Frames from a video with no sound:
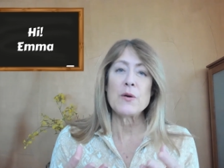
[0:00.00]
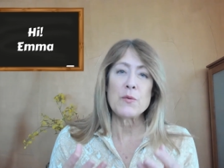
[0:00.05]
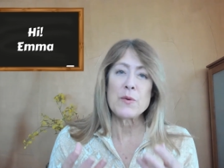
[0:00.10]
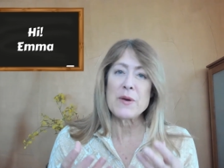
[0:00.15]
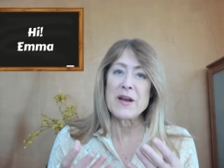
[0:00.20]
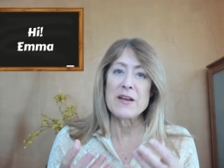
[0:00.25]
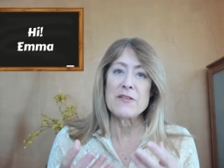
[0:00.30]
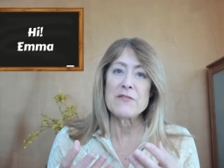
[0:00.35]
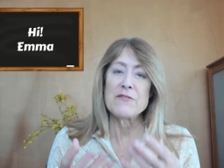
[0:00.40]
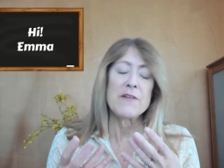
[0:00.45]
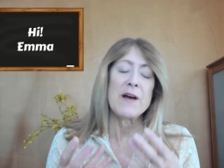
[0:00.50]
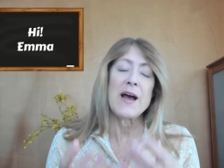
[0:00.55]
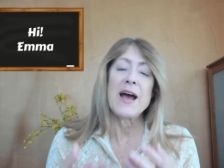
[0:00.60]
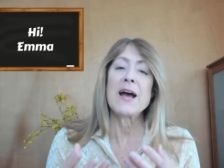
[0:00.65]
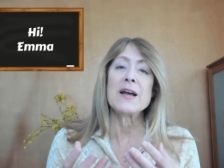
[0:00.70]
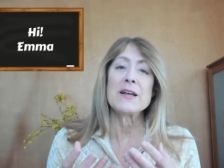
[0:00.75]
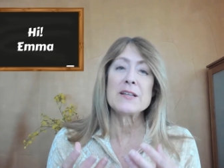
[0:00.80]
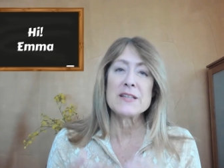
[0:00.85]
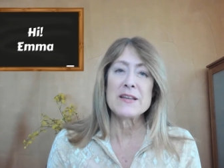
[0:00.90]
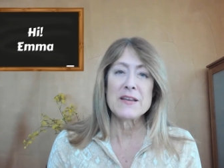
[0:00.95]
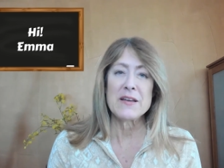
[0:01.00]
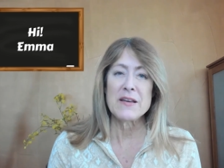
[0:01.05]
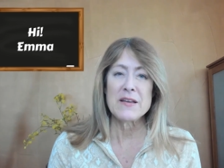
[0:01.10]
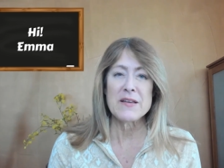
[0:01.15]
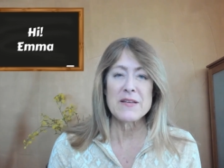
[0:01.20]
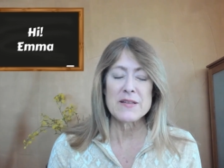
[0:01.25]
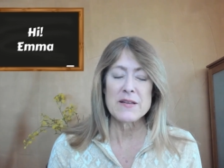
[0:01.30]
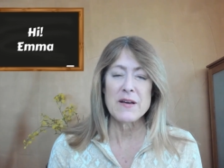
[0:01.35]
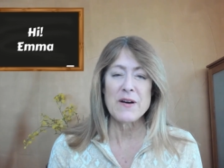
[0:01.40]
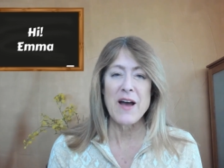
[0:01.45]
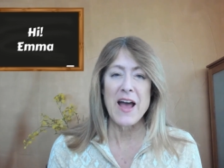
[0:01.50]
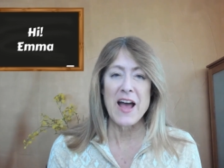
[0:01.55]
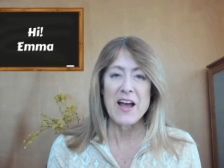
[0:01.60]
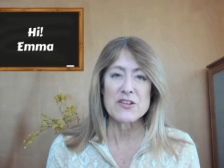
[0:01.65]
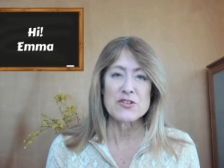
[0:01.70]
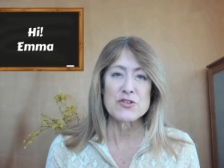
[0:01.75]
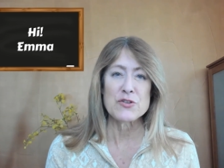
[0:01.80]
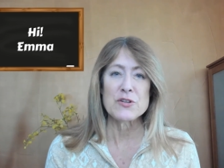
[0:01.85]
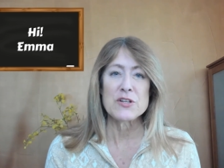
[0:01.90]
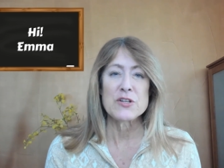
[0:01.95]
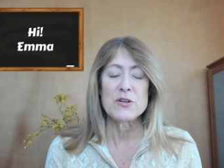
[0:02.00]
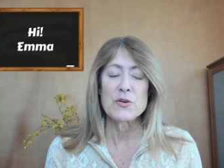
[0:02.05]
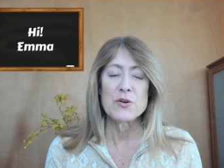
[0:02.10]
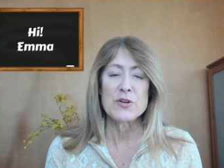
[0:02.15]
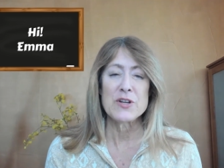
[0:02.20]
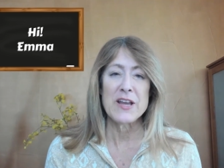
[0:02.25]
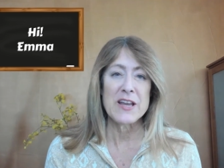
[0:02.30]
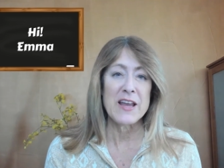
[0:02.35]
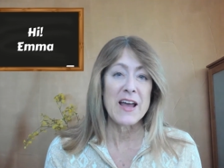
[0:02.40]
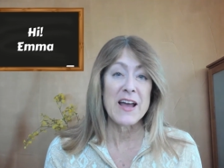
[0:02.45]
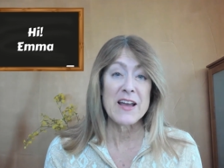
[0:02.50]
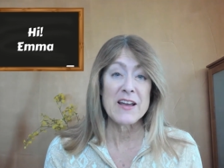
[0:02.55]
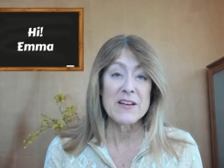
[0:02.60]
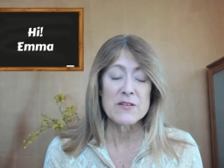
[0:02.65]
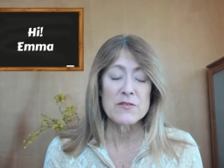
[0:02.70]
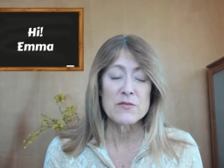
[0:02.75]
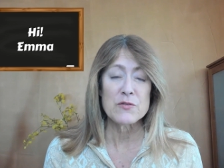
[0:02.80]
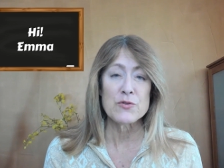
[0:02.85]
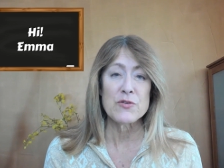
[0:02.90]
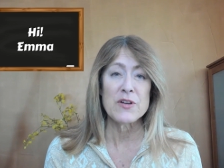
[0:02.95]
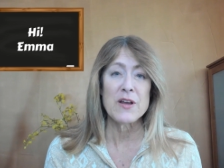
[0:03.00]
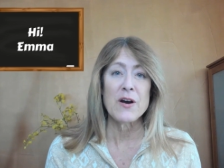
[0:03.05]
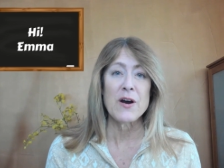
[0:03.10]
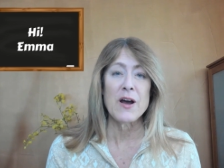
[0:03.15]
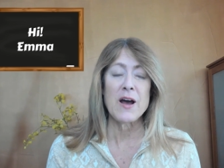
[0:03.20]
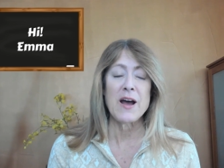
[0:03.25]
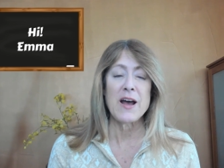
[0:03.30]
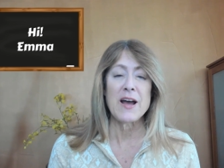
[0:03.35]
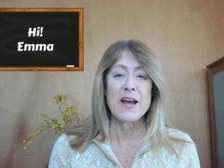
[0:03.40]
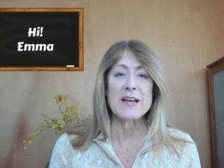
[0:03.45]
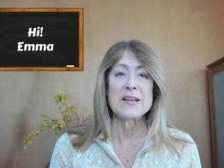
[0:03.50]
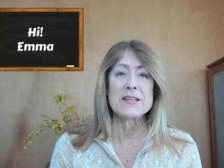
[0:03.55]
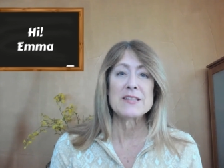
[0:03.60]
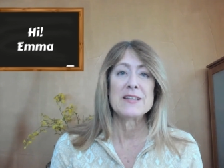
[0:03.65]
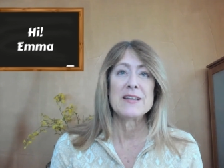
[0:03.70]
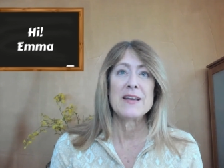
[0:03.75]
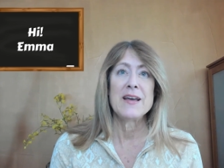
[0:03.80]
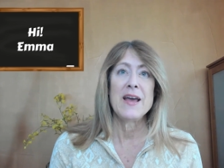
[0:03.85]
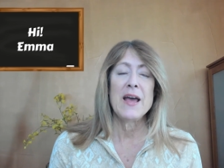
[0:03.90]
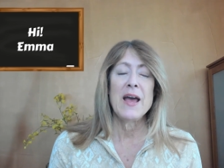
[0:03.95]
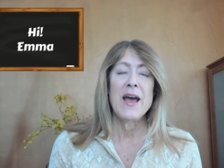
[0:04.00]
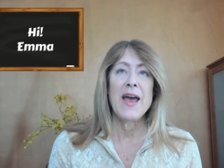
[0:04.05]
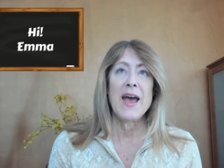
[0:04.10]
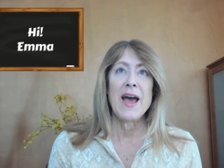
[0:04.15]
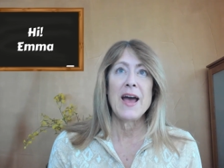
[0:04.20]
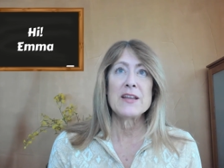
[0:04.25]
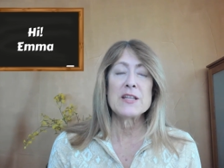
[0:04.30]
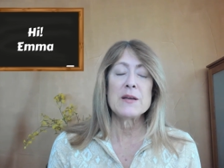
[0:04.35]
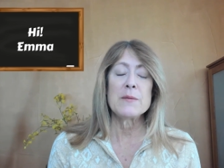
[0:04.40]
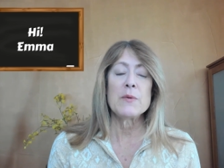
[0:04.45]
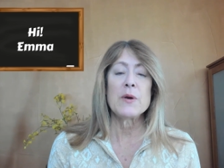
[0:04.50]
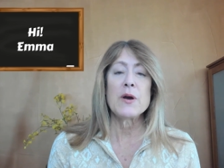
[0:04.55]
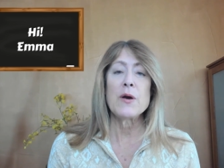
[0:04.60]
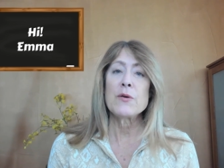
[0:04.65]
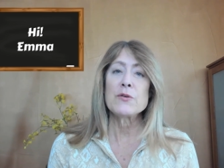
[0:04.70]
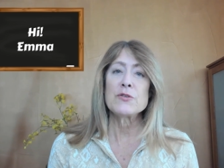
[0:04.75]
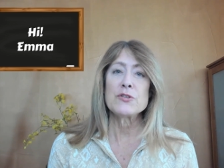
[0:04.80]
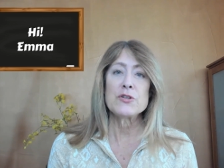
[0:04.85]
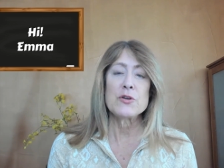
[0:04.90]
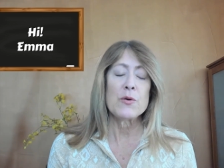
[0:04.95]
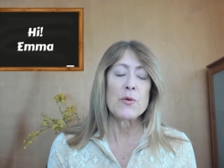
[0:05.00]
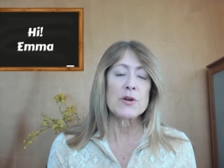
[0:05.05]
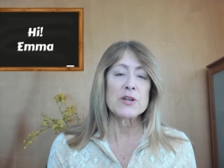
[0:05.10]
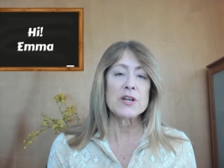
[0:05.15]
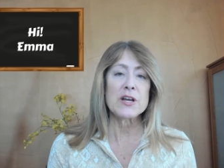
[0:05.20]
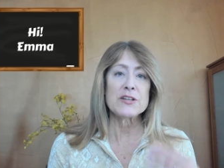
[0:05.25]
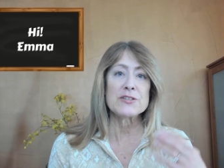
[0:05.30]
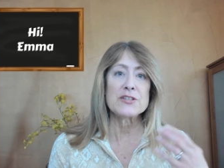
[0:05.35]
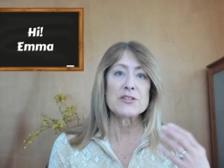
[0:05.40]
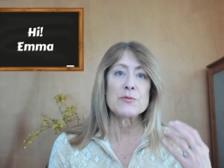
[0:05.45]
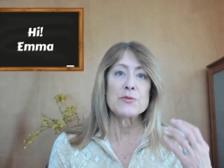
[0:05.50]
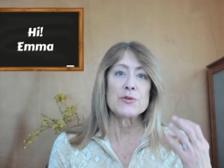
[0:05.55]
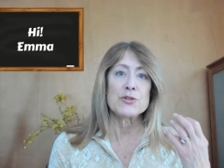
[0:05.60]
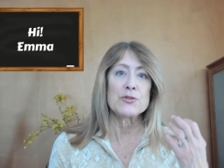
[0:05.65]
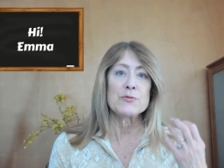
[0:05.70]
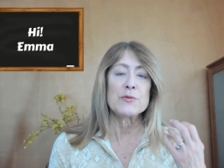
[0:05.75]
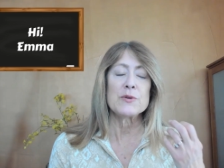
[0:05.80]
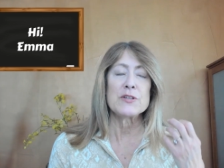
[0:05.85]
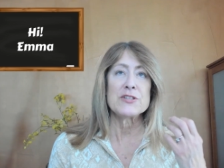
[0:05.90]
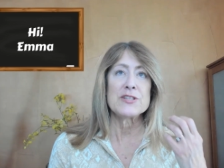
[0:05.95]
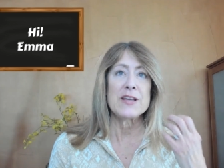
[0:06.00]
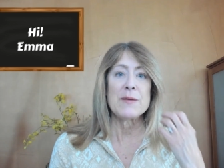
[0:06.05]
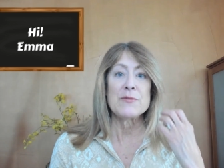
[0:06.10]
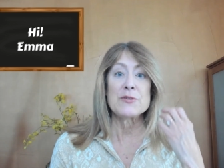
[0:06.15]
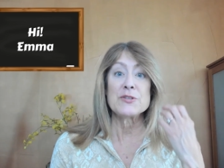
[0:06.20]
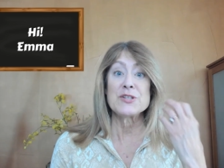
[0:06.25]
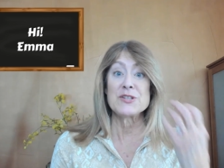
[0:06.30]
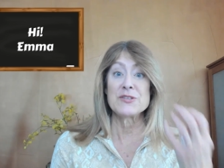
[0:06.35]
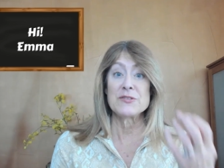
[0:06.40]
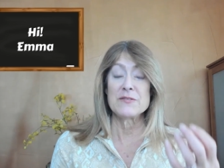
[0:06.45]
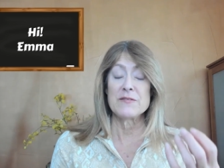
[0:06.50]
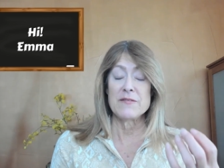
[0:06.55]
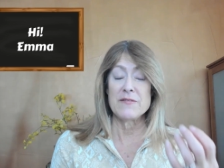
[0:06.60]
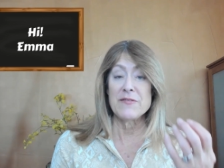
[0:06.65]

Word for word: when in fact, they're actually looking at it through their eyes, as opposed to a customer's perception.